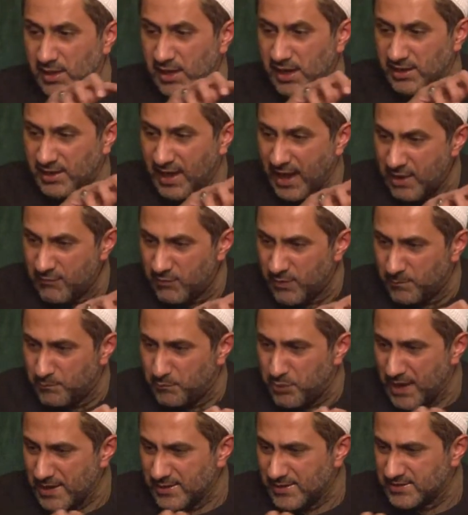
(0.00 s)
It gave a
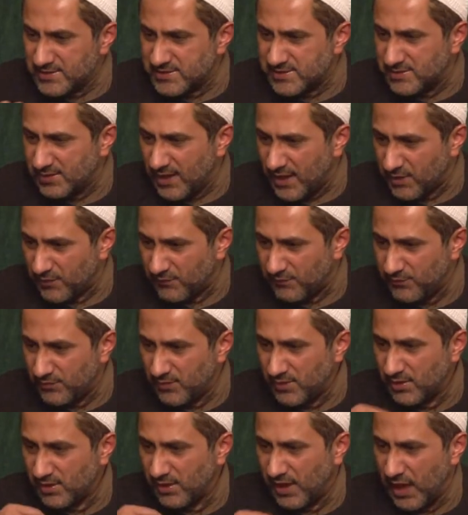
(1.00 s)
balanced life,
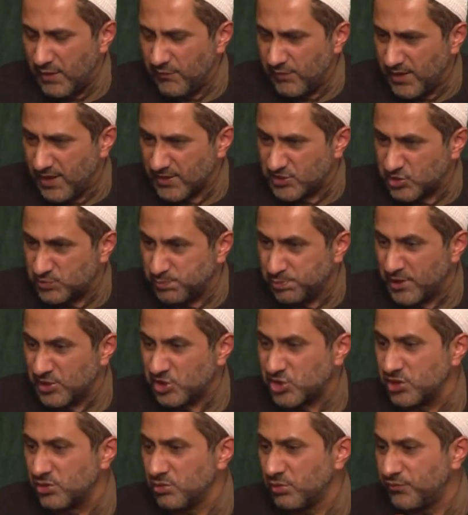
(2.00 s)
gave an
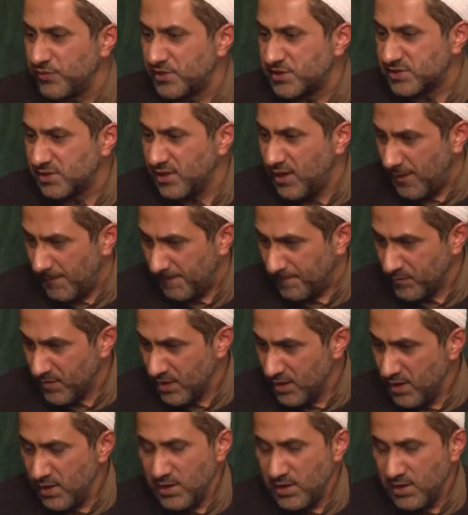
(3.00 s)
expression of Islam